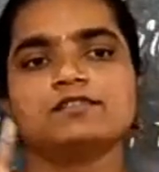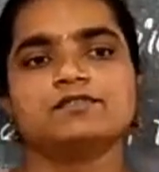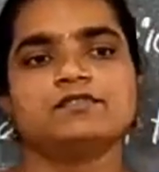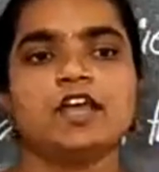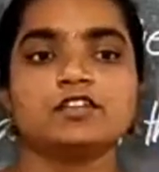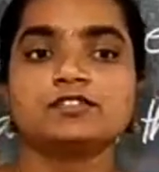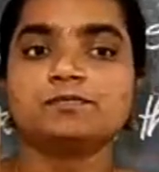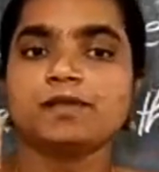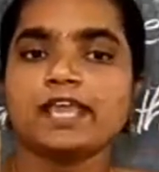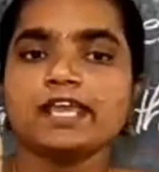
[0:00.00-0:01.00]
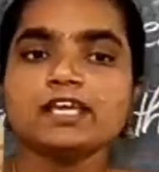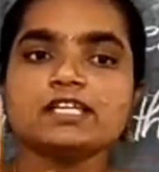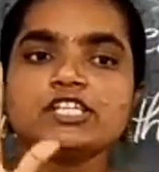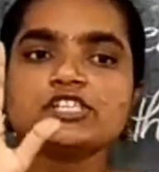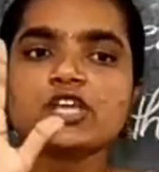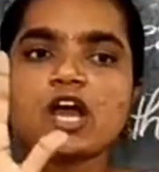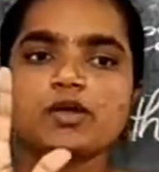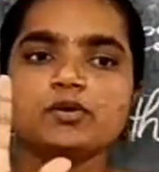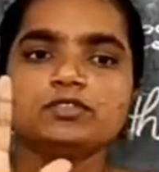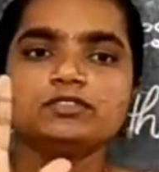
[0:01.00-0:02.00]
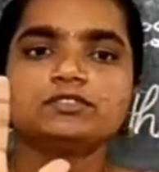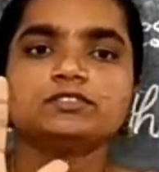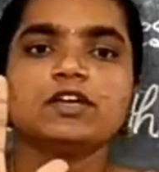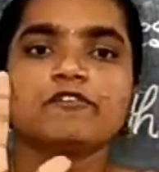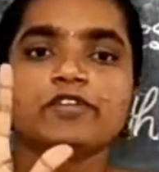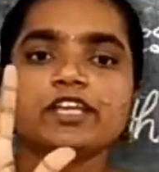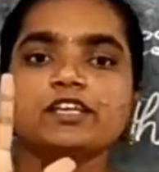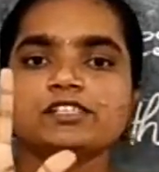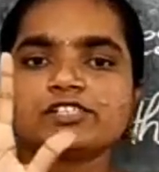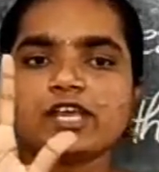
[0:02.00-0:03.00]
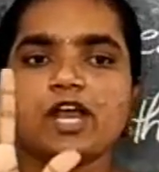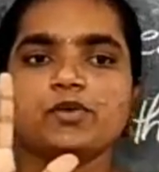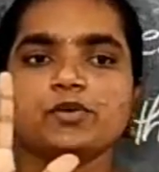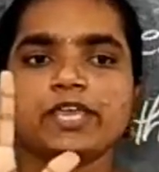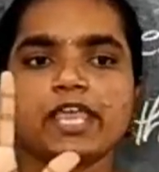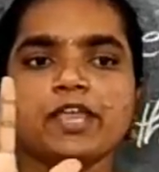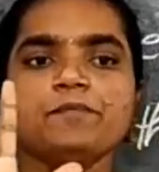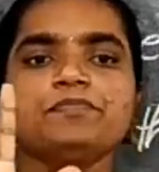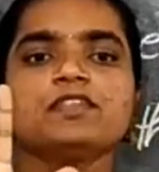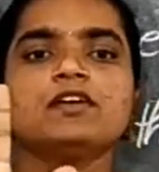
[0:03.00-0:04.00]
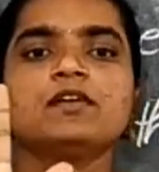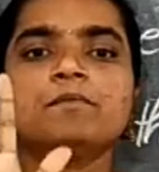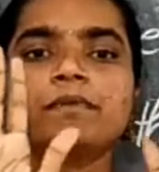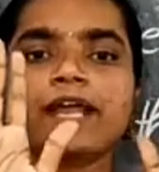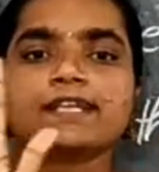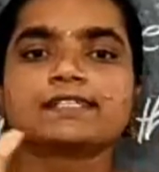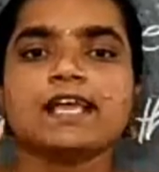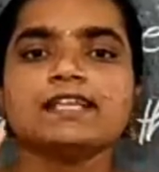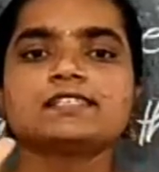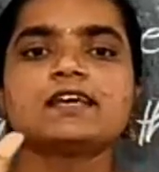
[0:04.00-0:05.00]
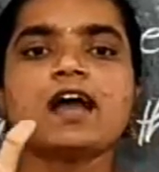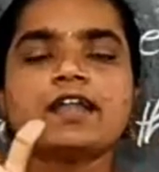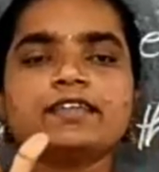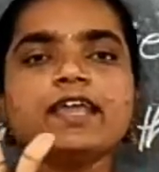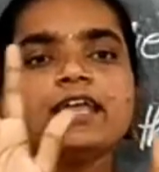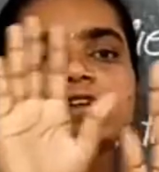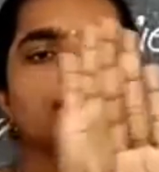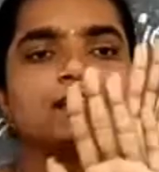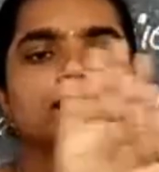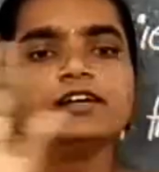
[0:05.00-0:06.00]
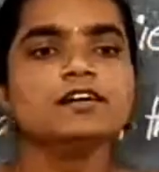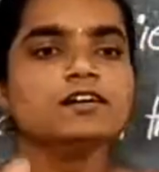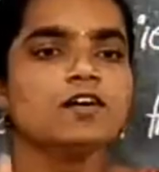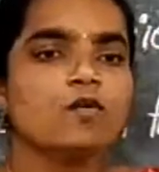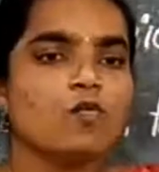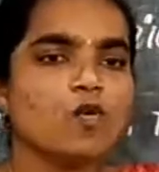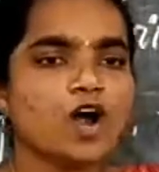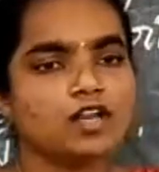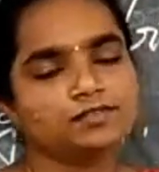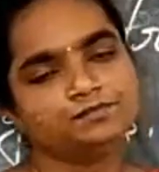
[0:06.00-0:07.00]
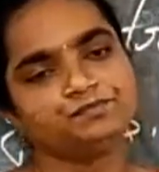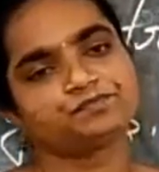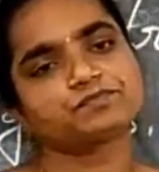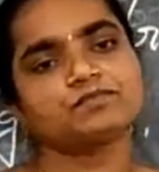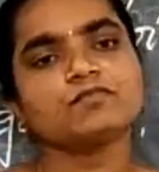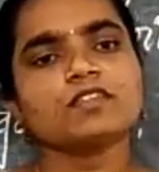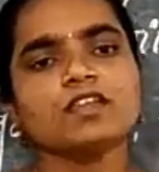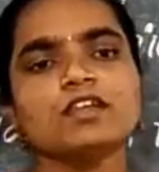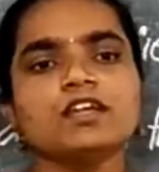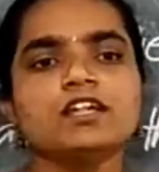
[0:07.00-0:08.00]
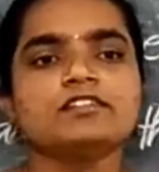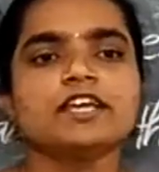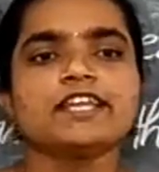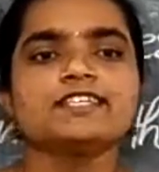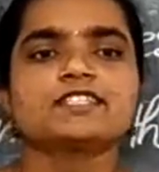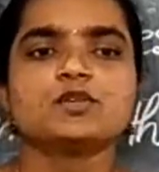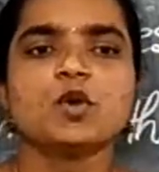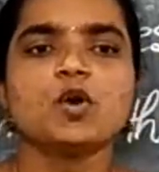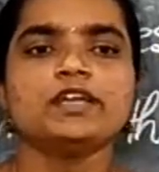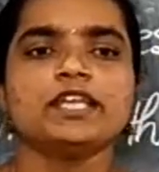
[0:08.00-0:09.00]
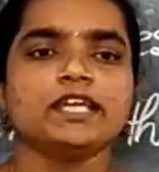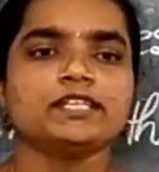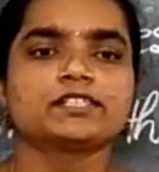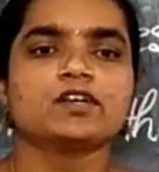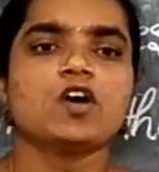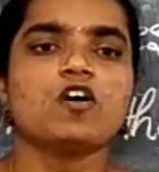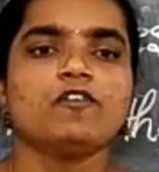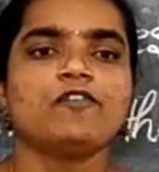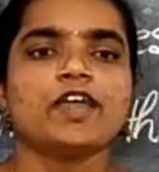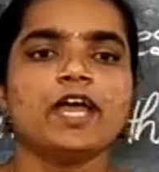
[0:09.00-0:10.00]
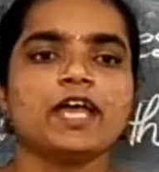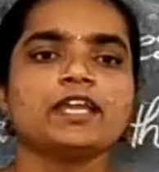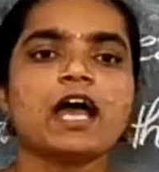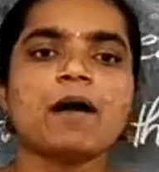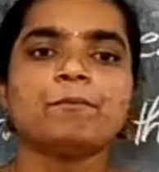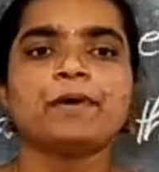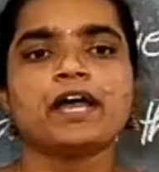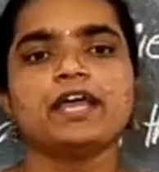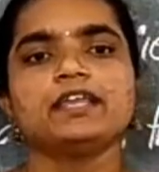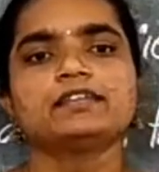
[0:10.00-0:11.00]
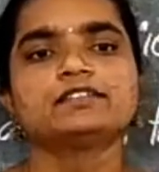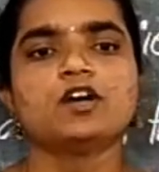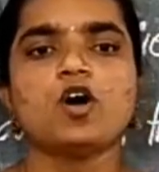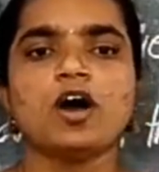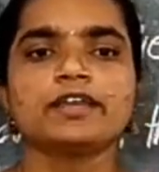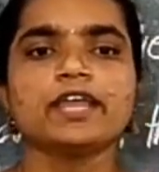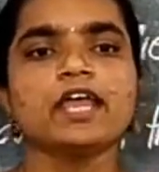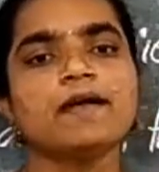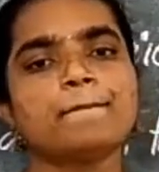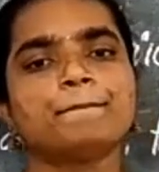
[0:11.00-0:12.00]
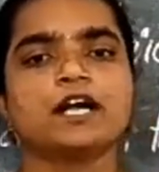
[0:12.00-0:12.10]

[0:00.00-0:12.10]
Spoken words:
We have to play shadows, finger shadow game, bright light and a clear wall. There is no need of an umpire or a